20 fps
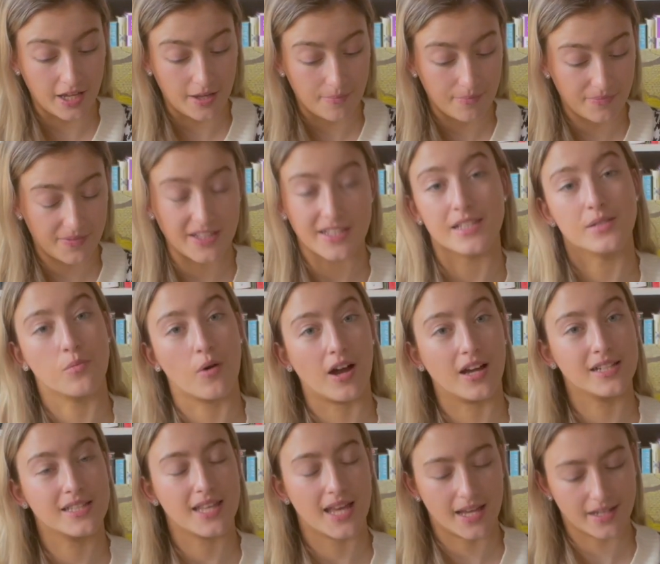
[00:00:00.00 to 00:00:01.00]
this is what I
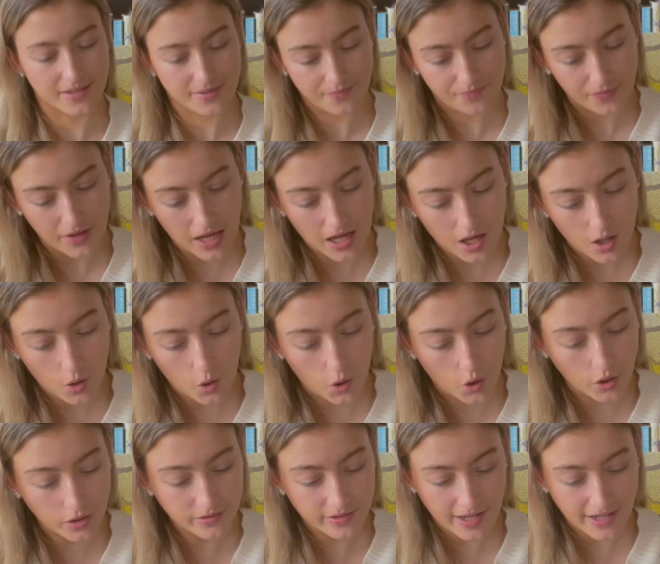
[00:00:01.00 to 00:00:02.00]
said.
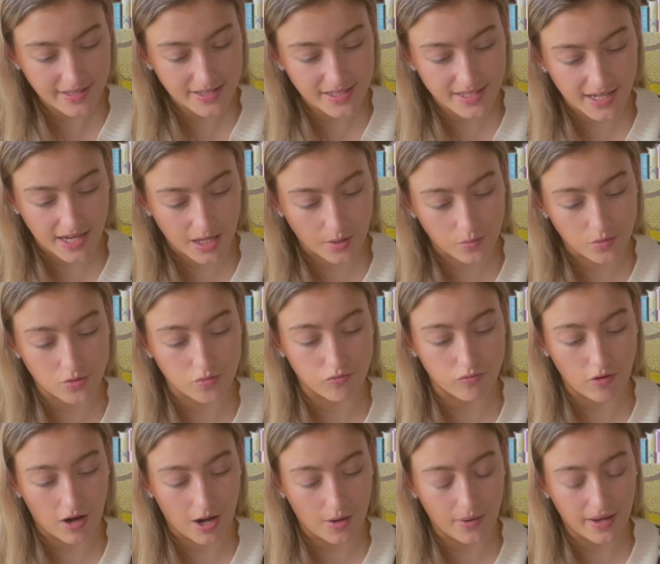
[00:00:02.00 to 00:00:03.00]
All day today was
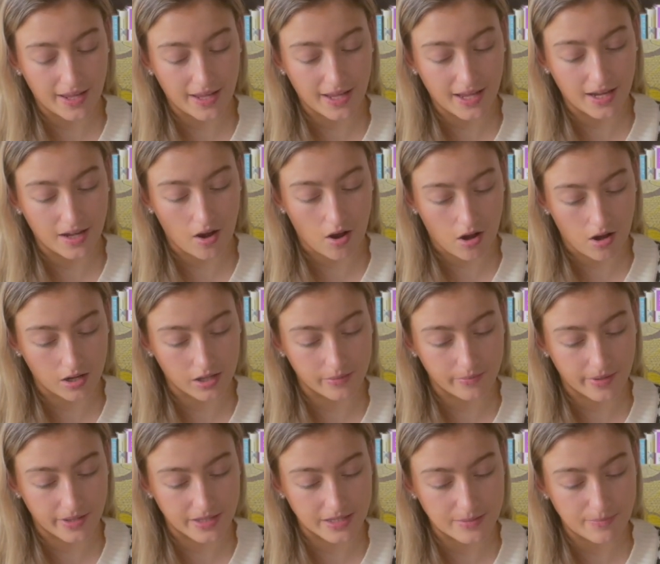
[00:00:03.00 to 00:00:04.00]
rowing and
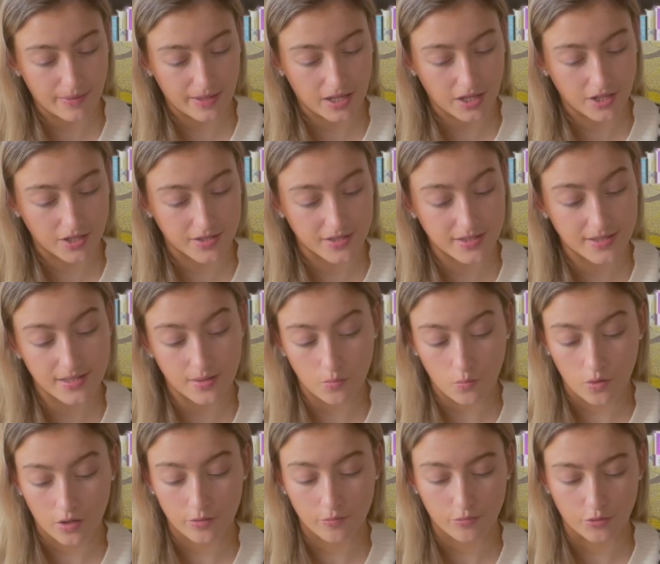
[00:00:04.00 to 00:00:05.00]
arguments because
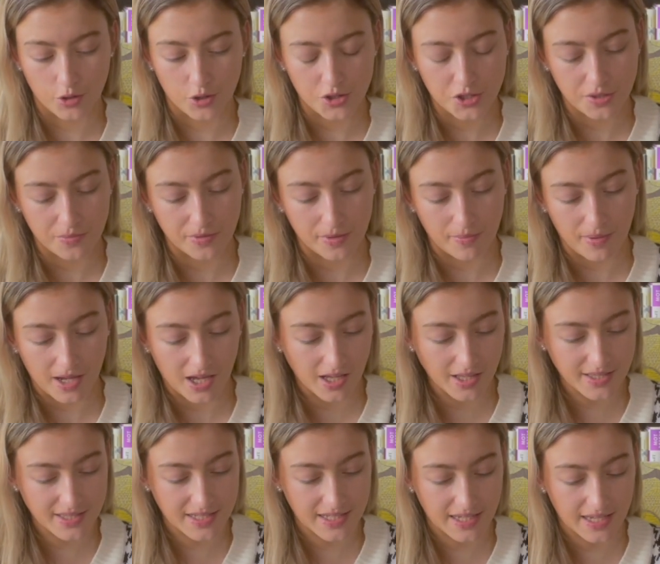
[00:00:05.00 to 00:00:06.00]
someone brought up the
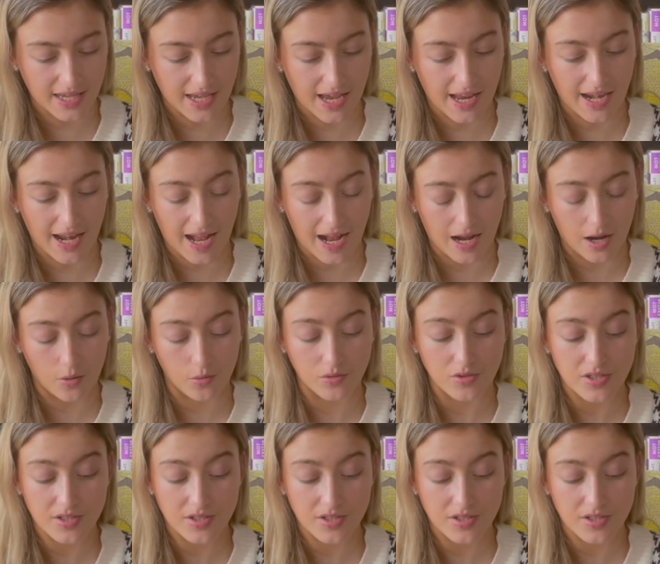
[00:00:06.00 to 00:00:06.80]
party and how